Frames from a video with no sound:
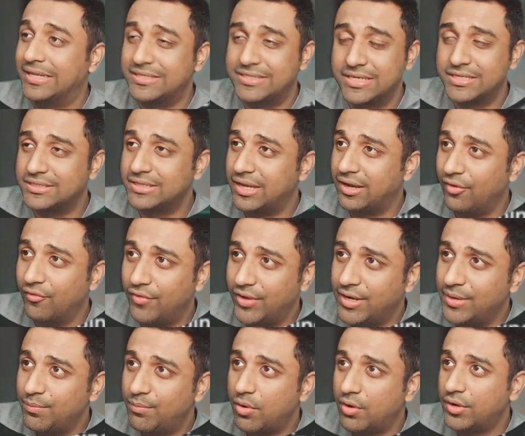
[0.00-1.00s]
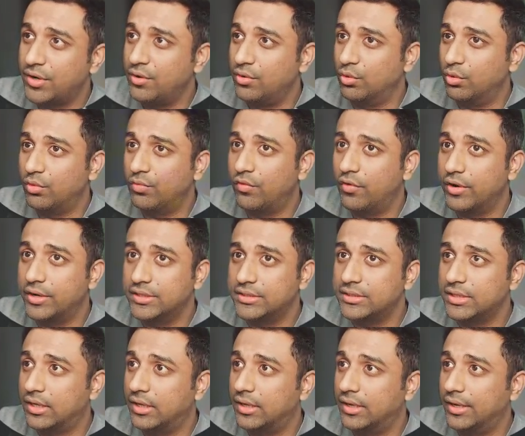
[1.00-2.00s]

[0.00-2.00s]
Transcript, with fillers: this is a very important node for us.